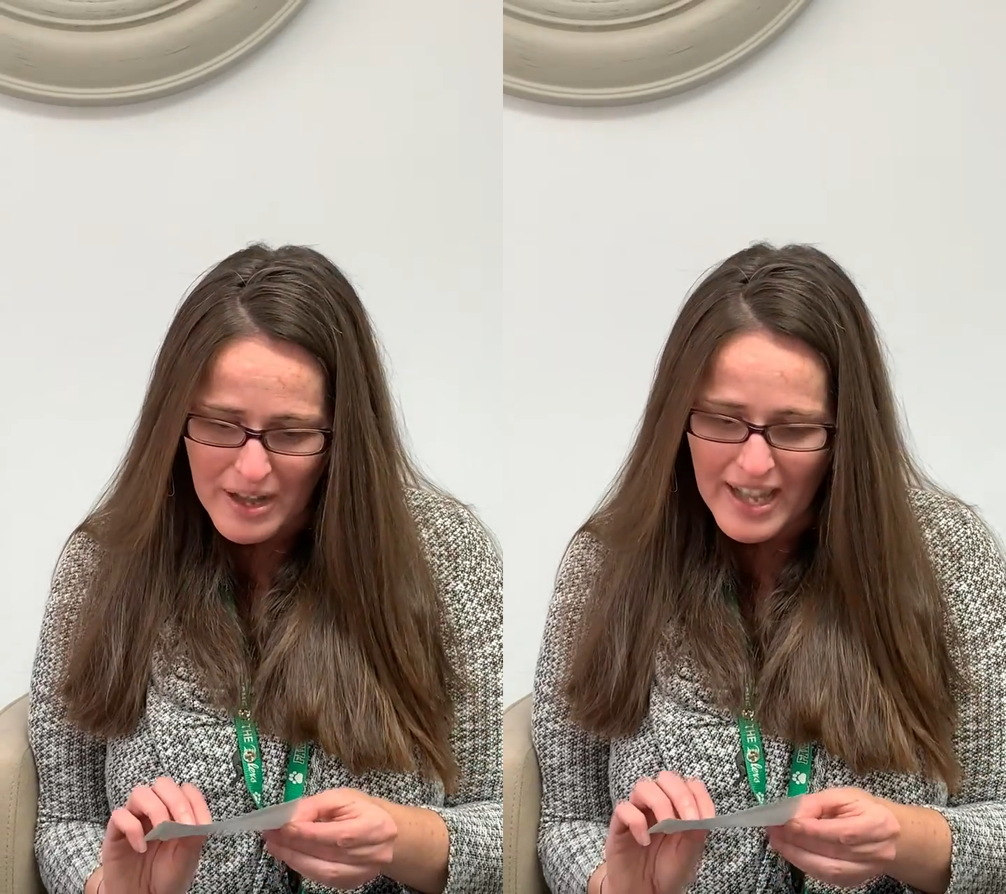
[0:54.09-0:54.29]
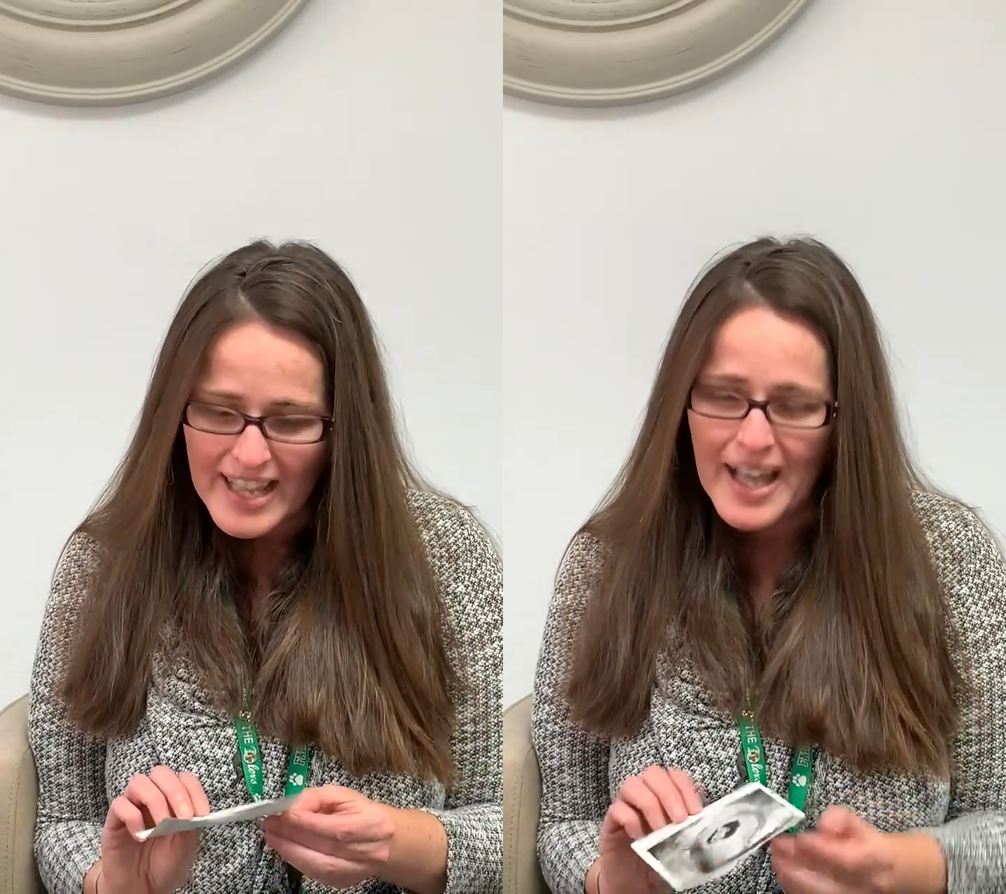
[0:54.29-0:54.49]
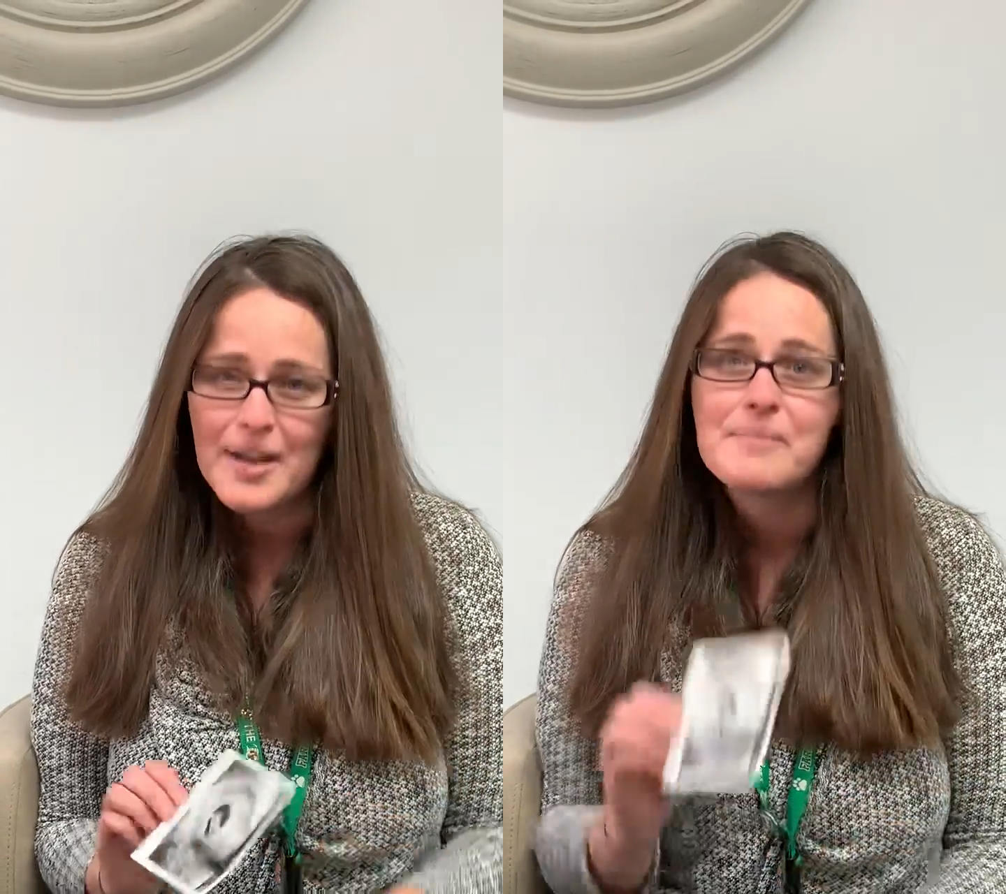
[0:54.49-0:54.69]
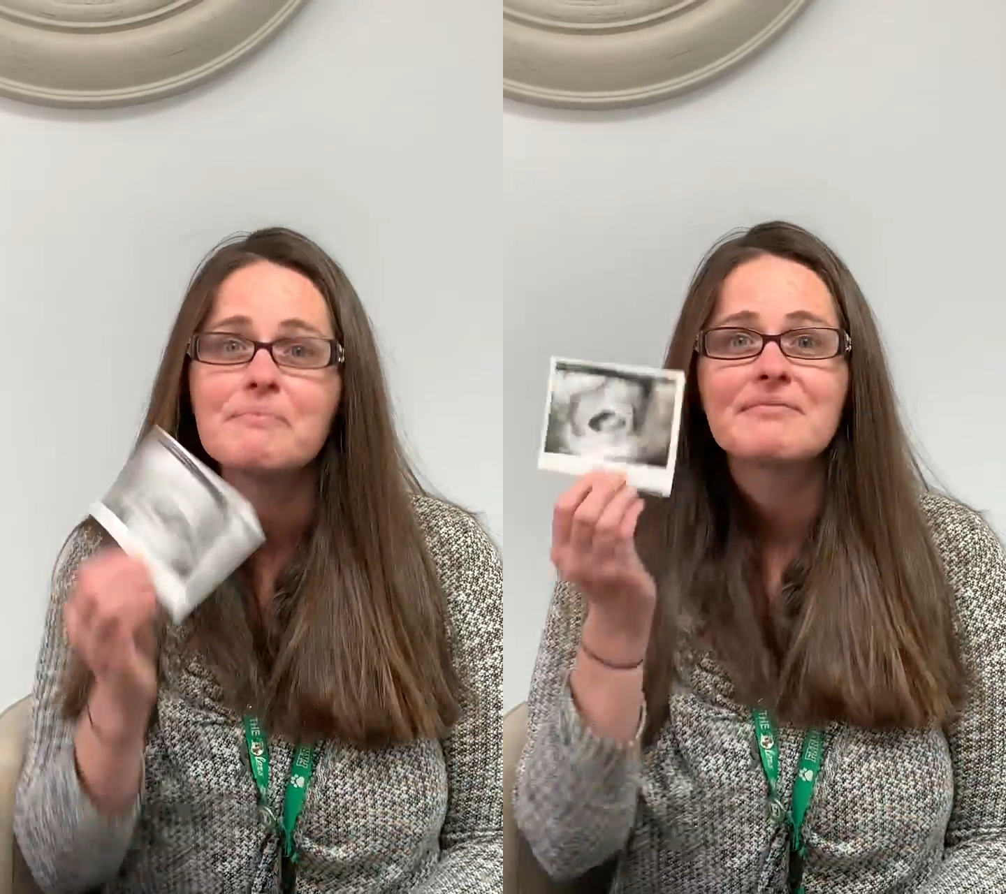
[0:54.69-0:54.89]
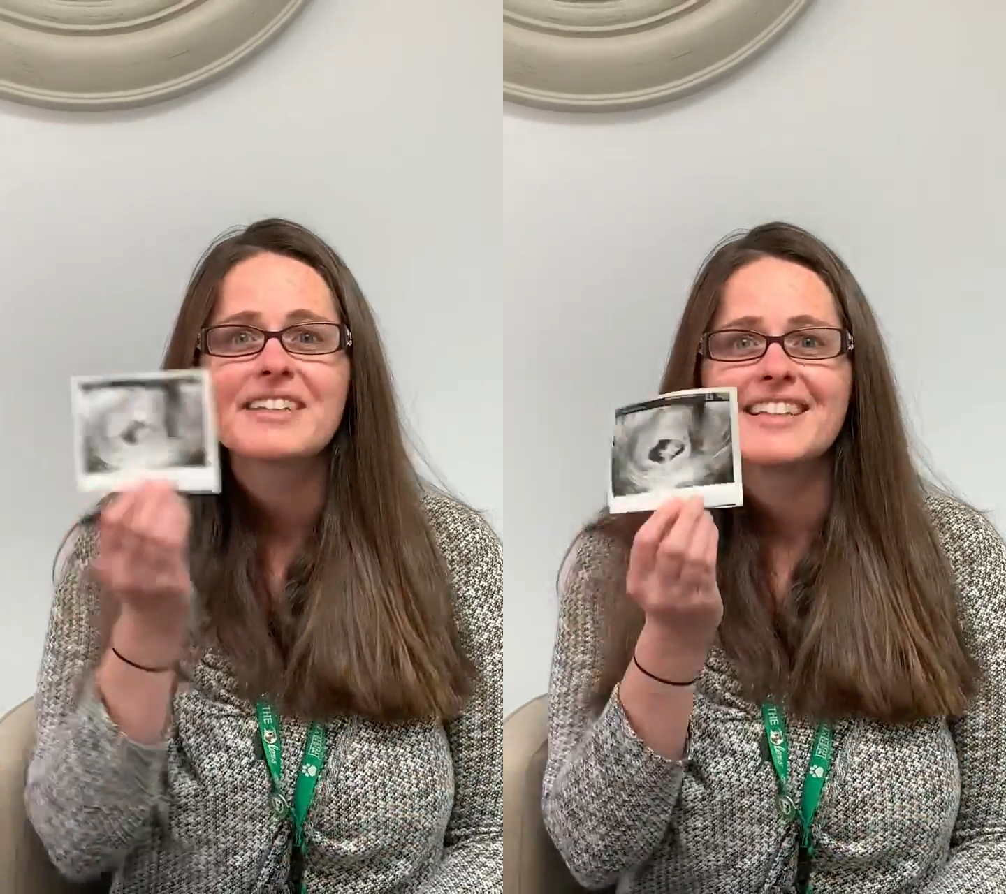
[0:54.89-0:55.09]
I
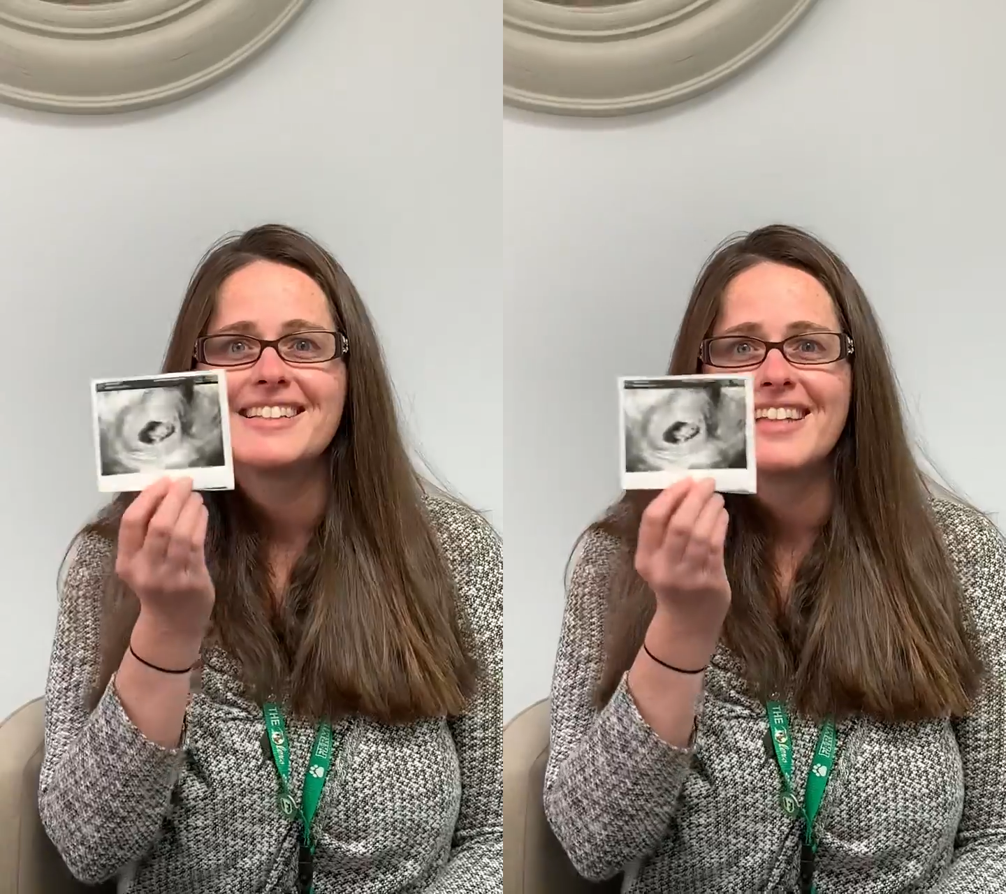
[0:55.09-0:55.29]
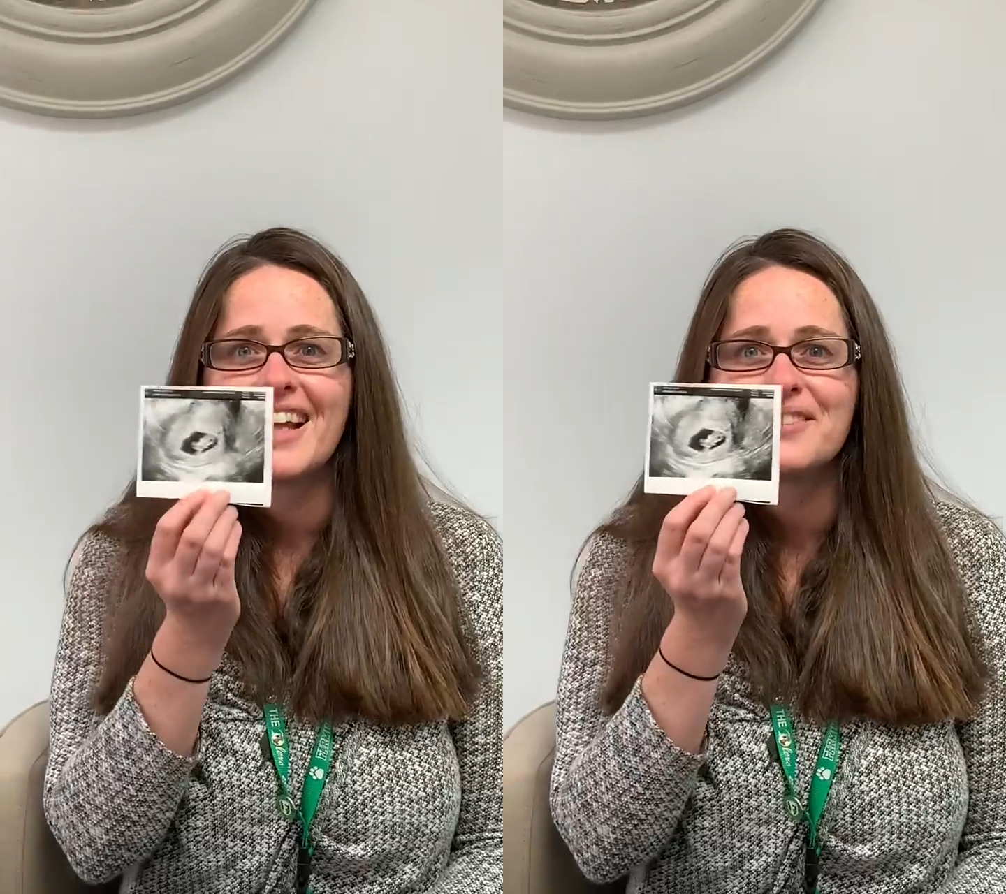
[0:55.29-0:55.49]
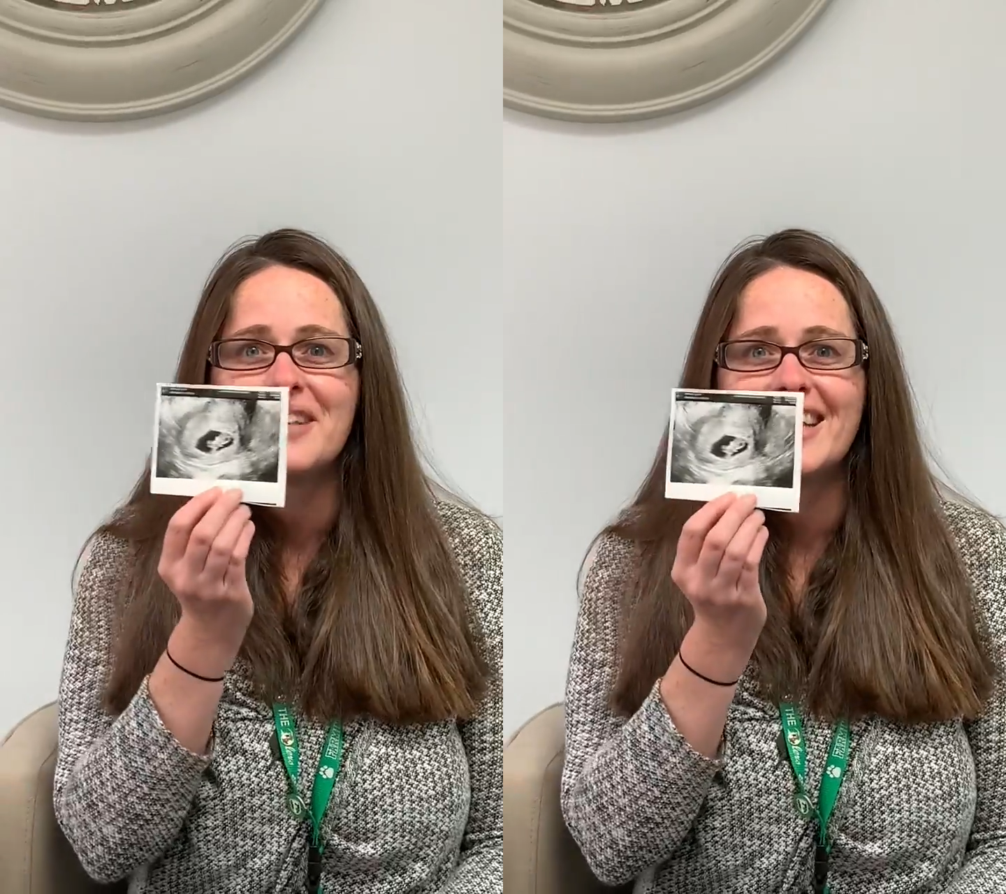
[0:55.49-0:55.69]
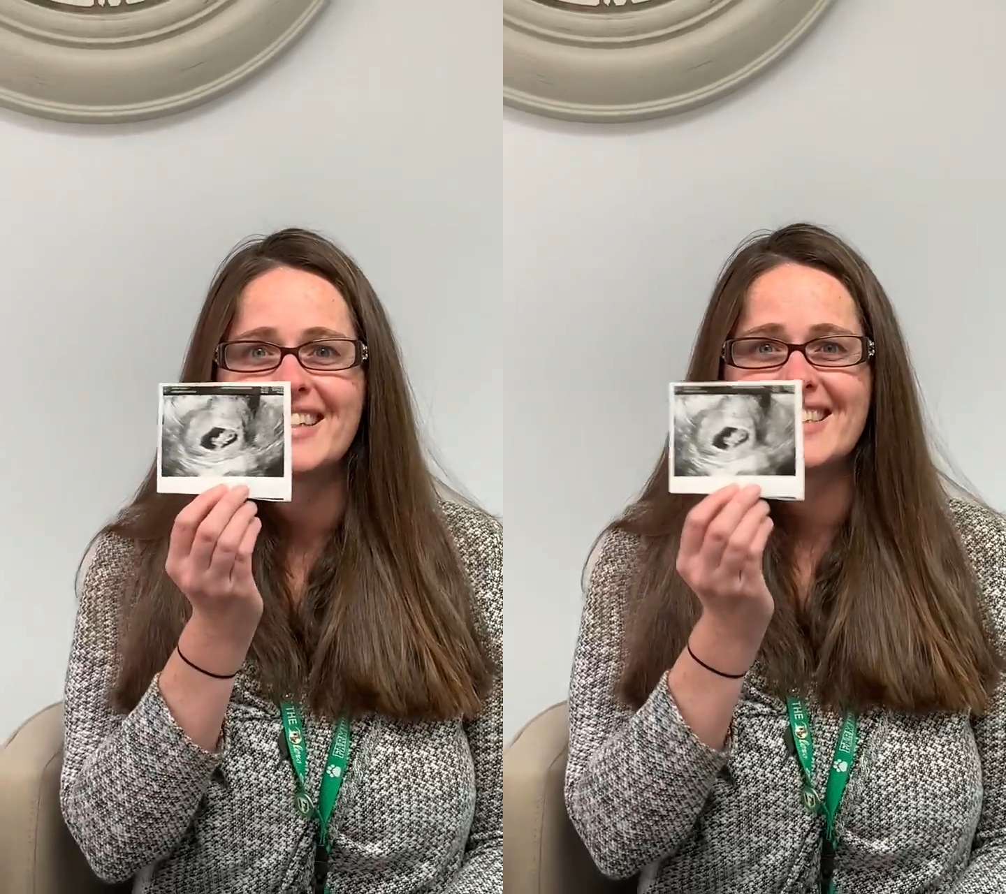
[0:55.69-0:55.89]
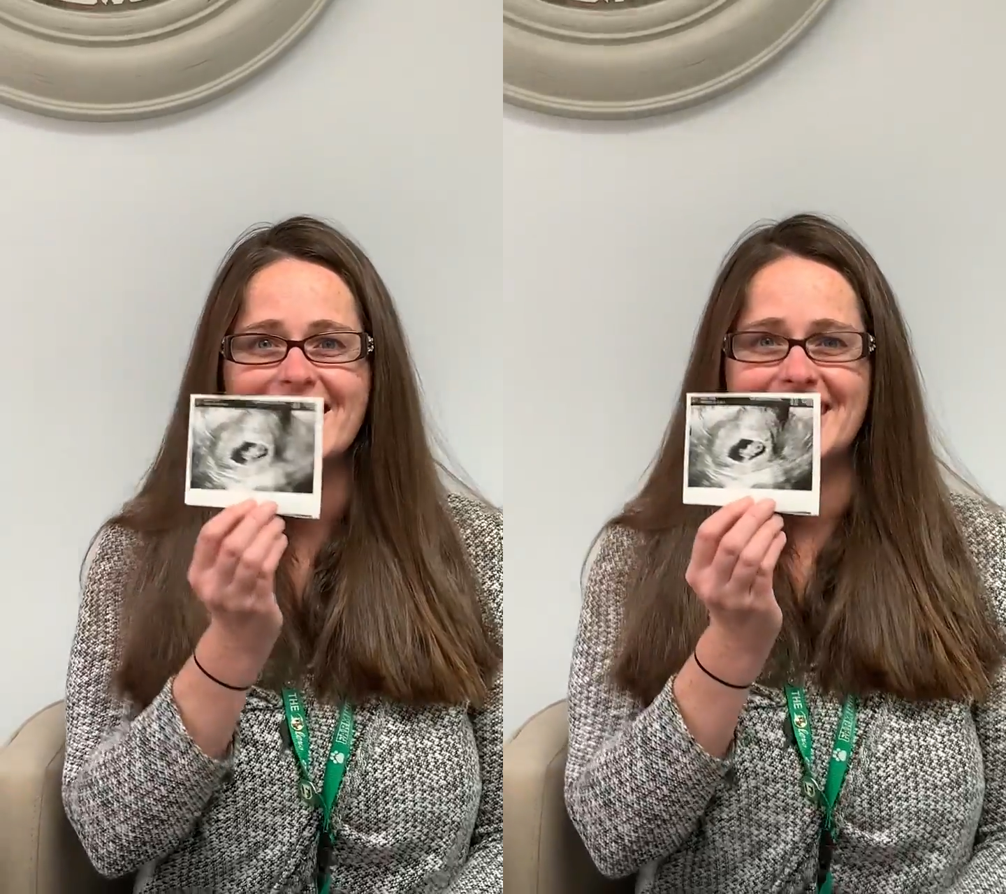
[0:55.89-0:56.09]
am nine
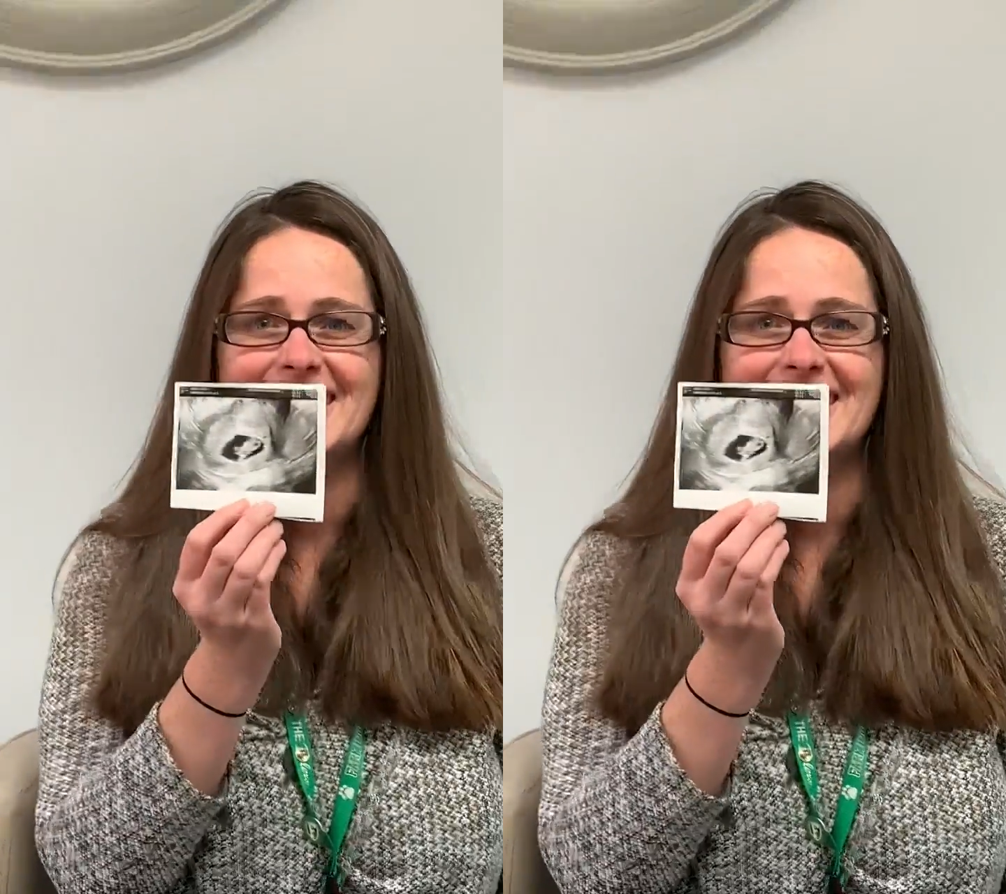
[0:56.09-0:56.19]
weeks